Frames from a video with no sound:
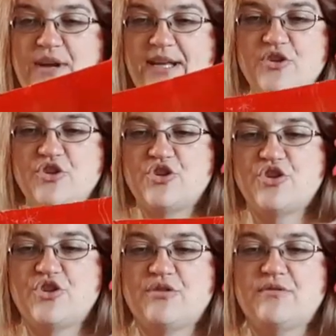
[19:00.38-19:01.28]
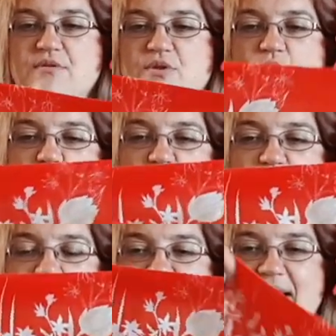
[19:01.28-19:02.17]
inch all the
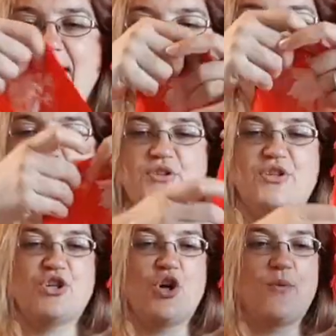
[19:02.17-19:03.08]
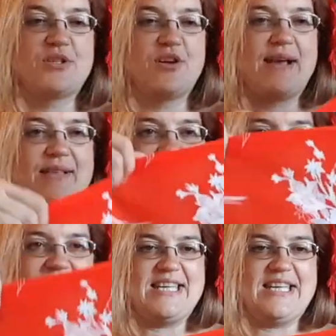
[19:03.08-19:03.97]
way round the top, so around the
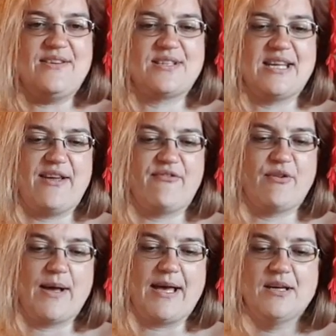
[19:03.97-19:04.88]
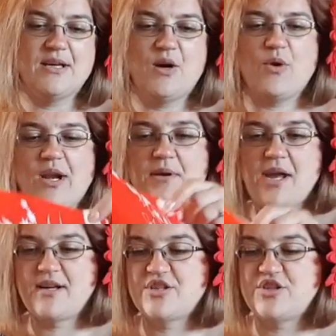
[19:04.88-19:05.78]
sleeves and everywhere. What I'm
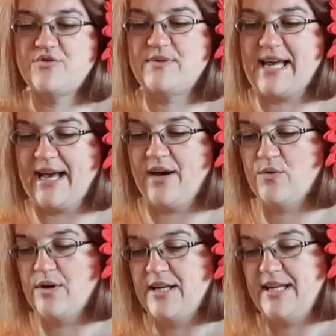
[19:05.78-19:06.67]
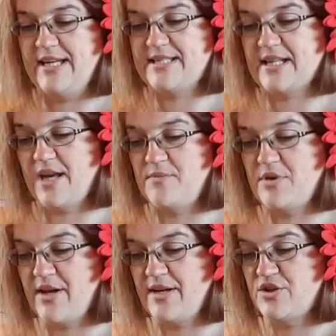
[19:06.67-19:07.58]
going to do now is
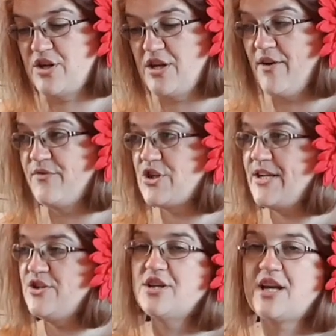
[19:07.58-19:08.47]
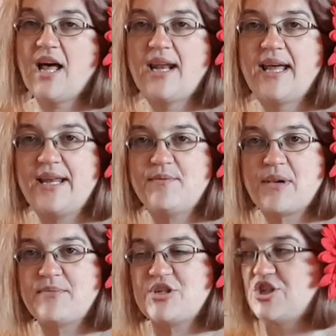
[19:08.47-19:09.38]
I've changed the colour in
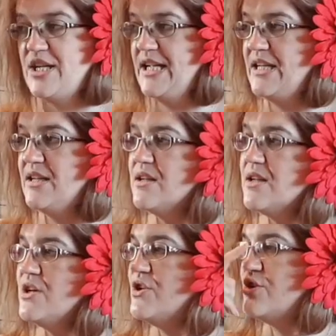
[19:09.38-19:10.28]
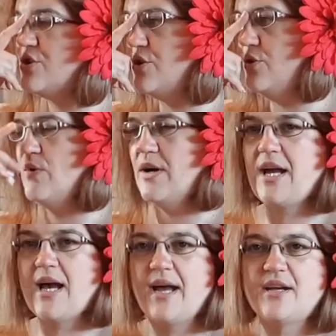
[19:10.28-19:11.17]
my machine to a
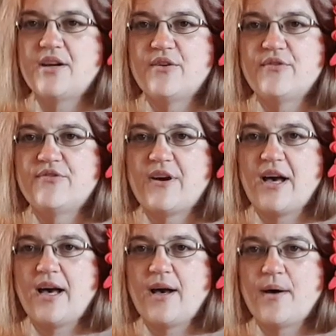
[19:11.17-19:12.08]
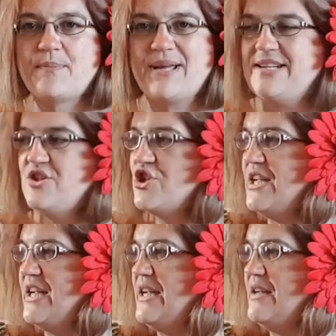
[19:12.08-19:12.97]
kind of
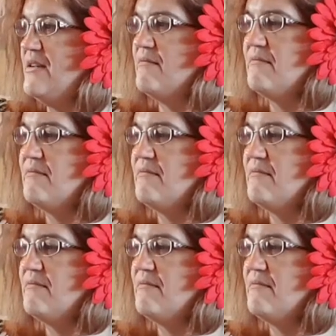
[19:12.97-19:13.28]
peachy